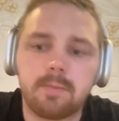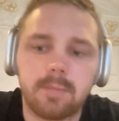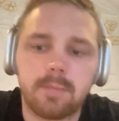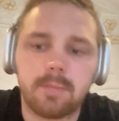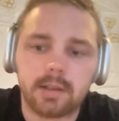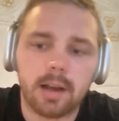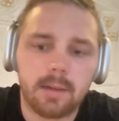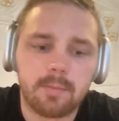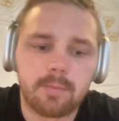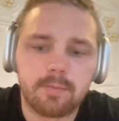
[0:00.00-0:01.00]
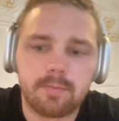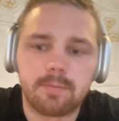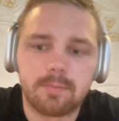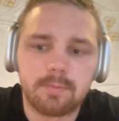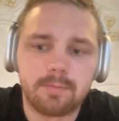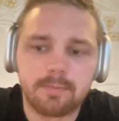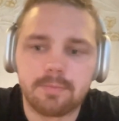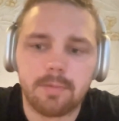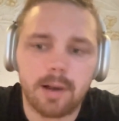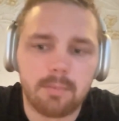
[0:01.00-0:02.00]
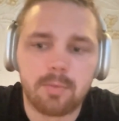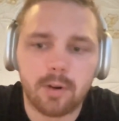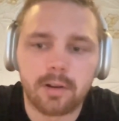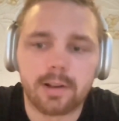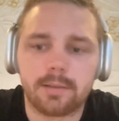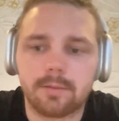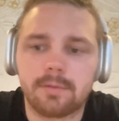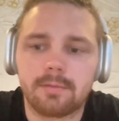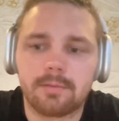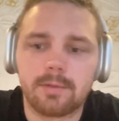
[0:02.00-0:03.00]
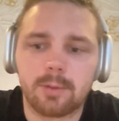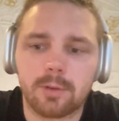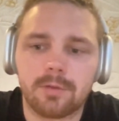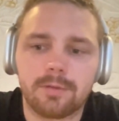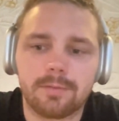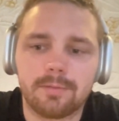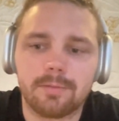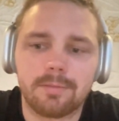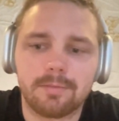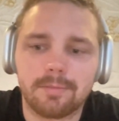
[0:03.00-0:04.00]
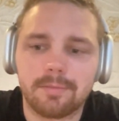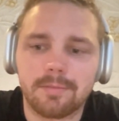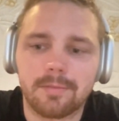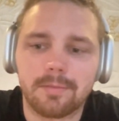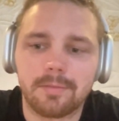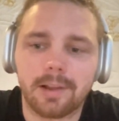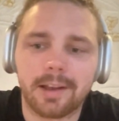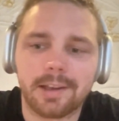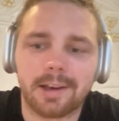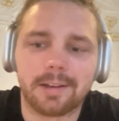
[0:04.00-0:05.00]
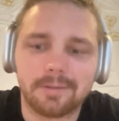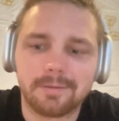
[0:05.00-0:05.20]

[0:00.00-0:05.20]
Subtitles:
But I broadly sort of like it.